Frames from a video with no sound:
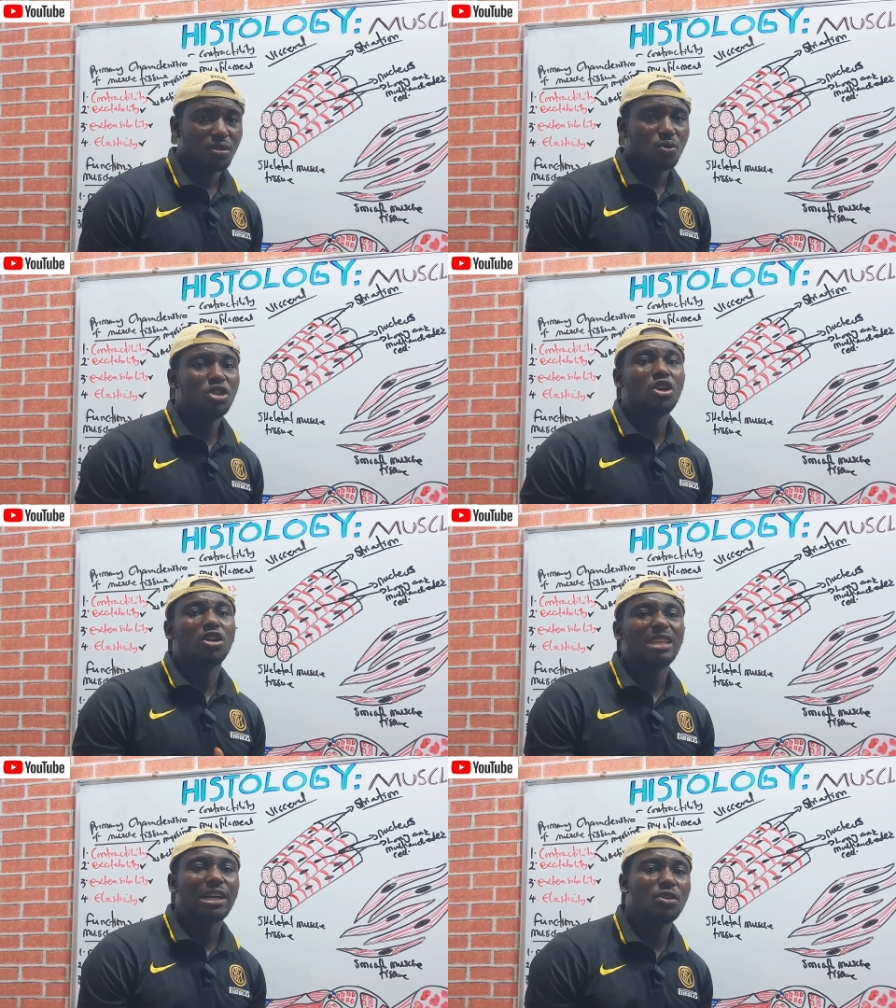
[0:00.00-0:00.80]
which
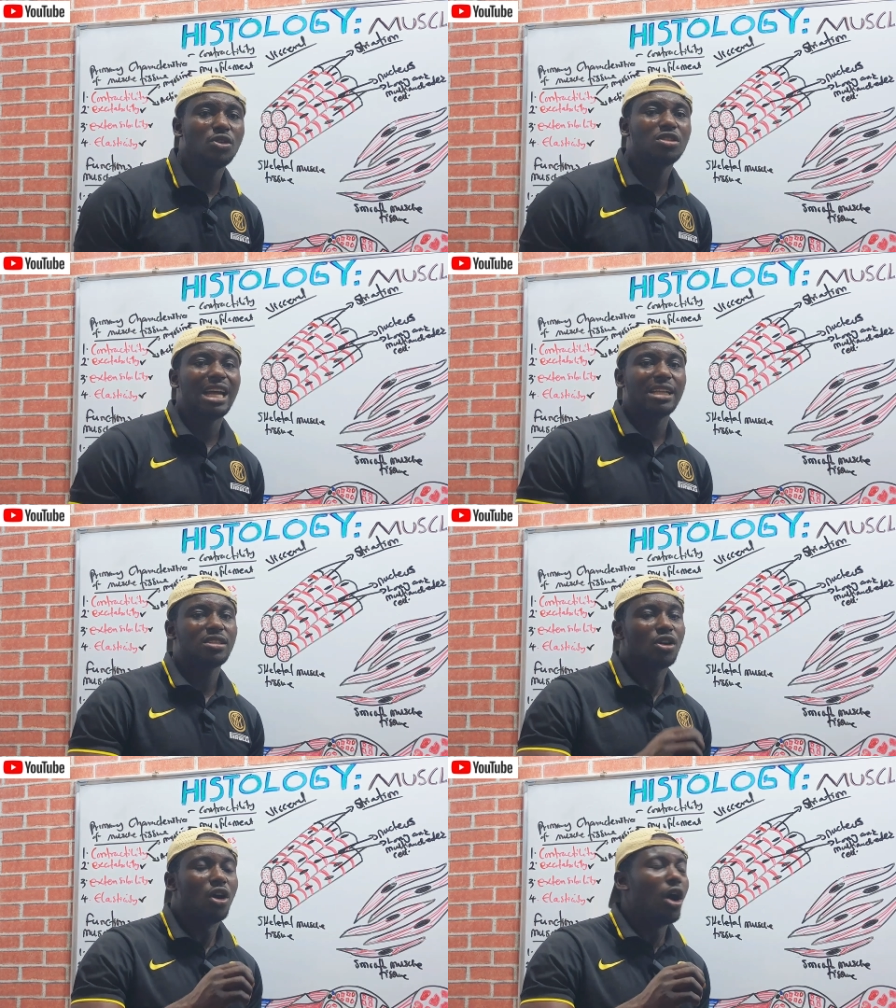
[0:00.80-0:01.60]
undergoes that
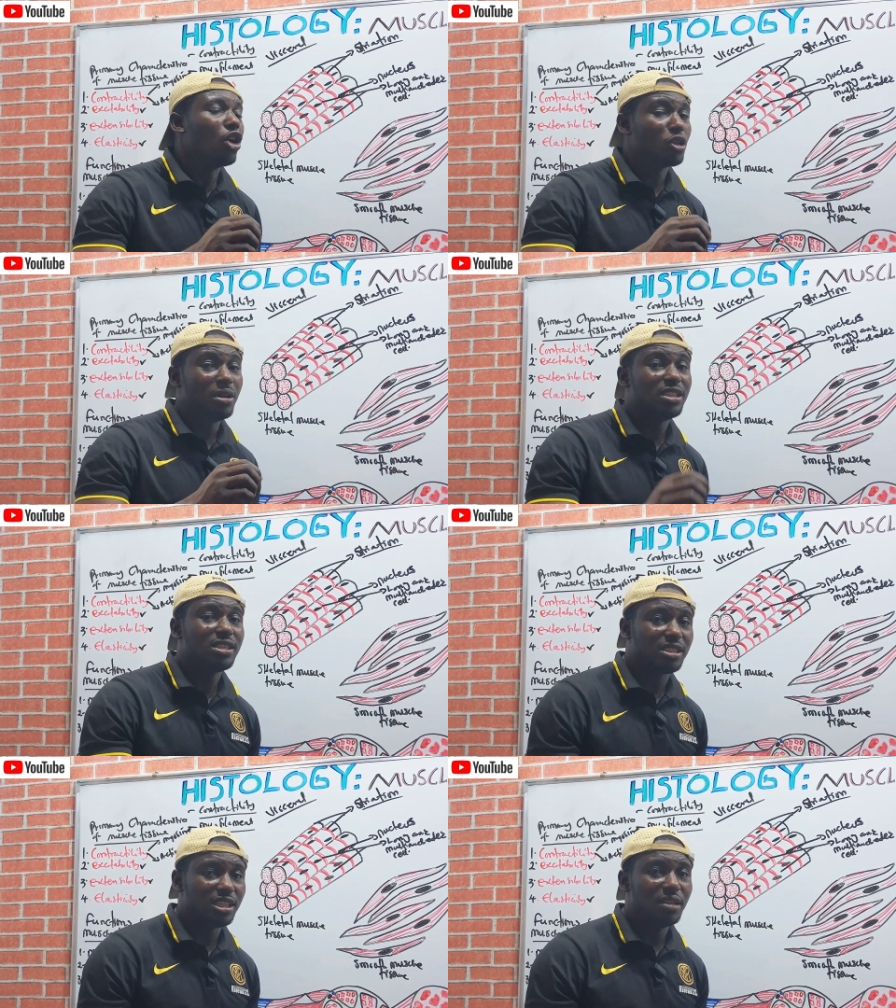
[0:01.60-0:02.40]

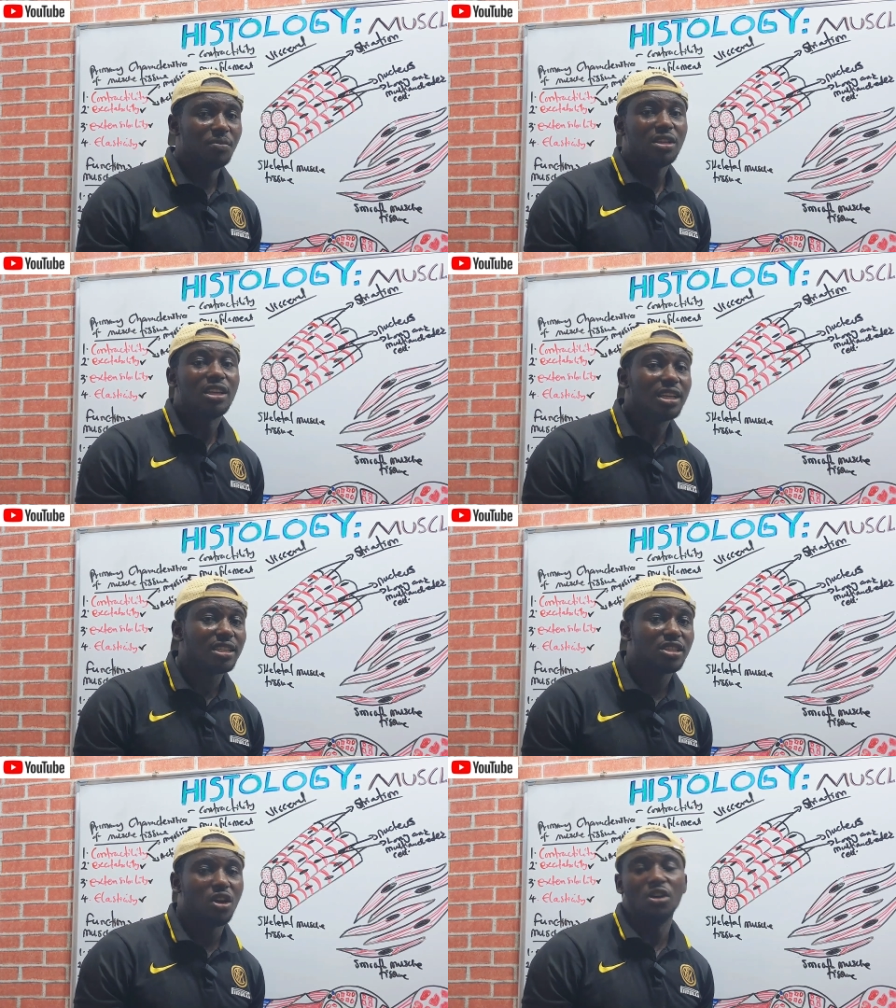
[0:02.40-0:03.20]
automaticity,
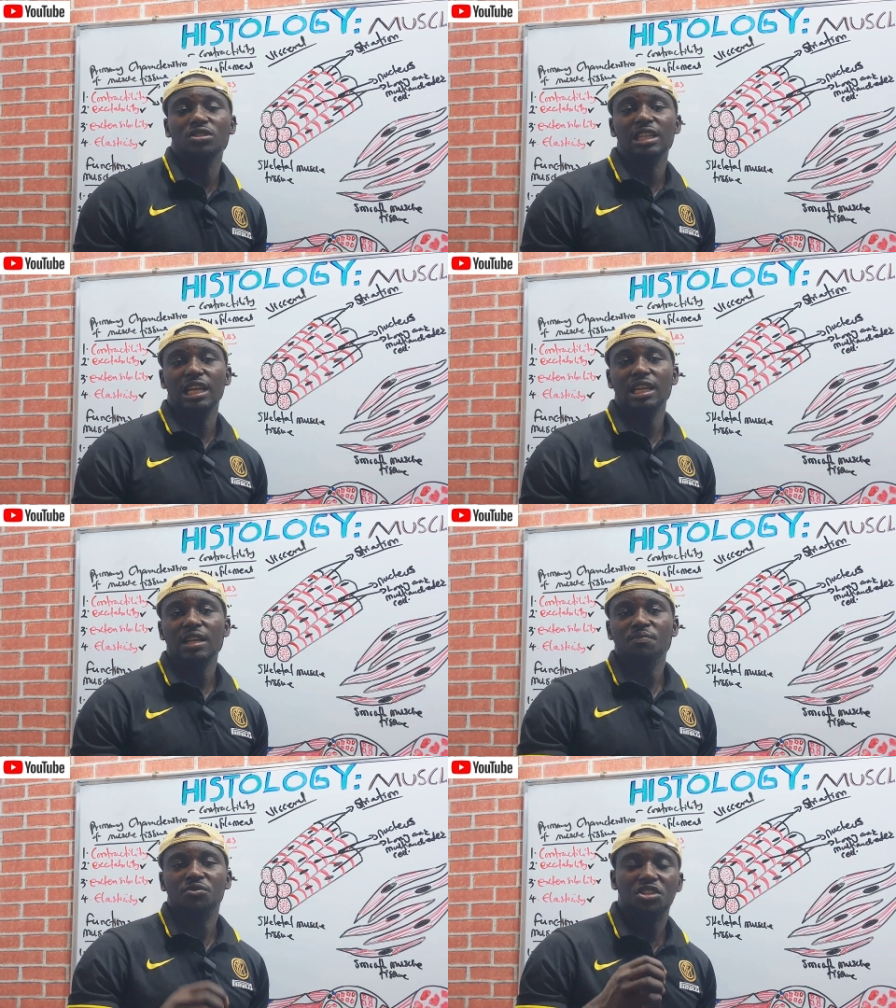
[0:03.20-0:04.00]
is on the
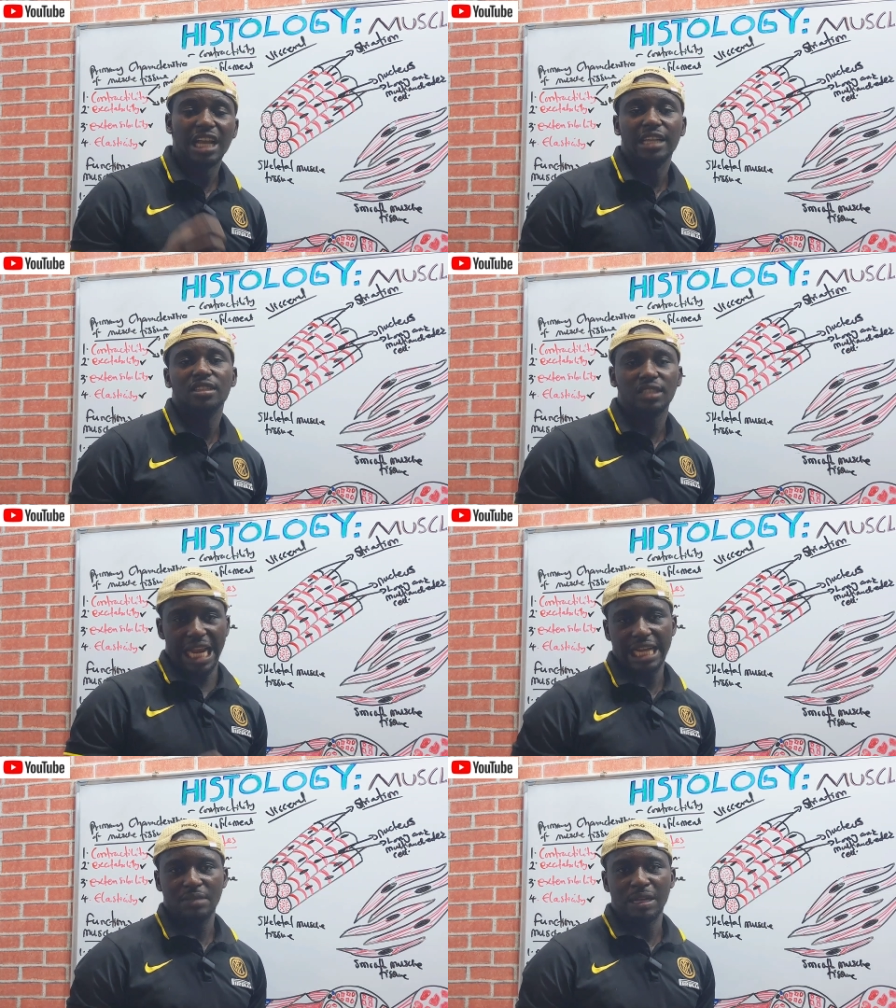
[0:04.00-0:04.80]
GIT
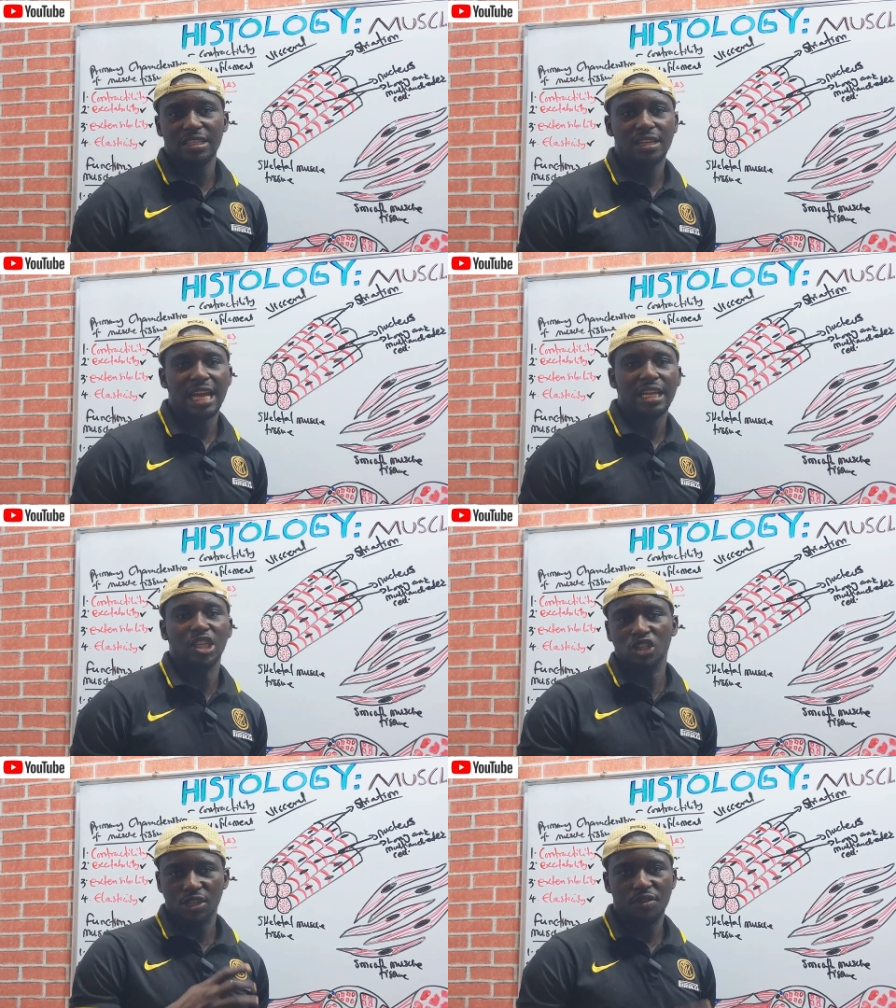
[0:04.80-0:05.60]
tract, particularly
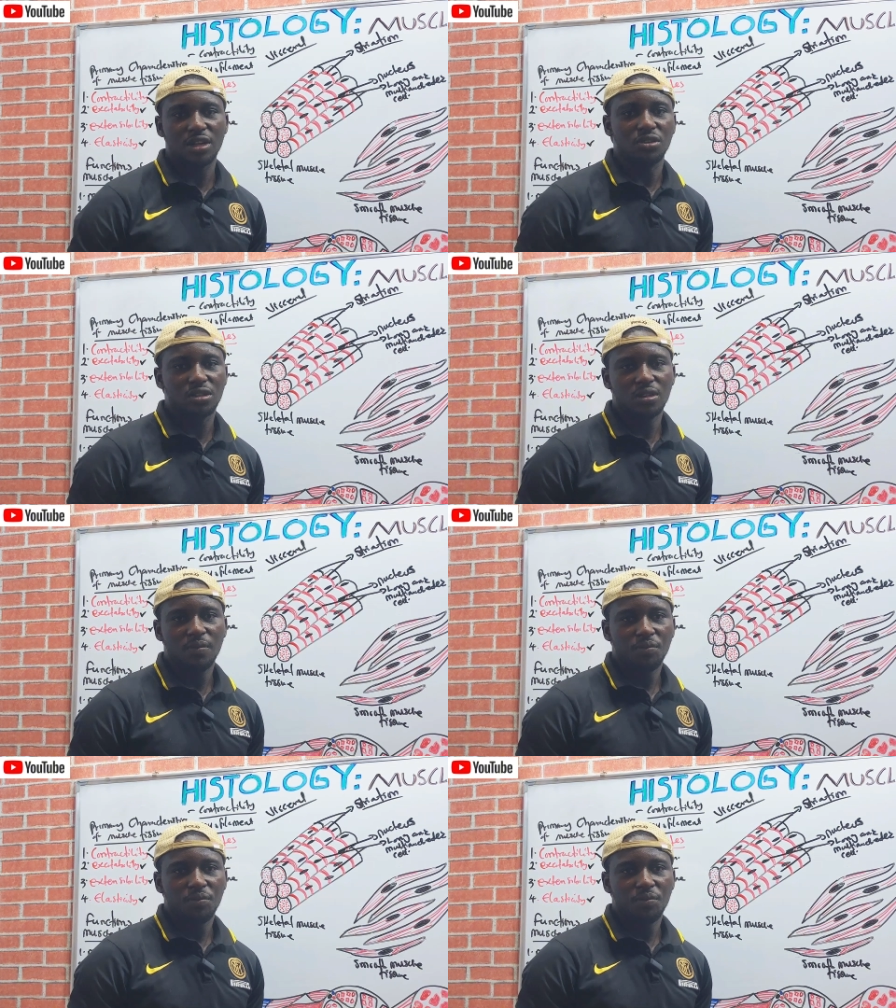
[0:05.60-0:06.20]
the esophagus,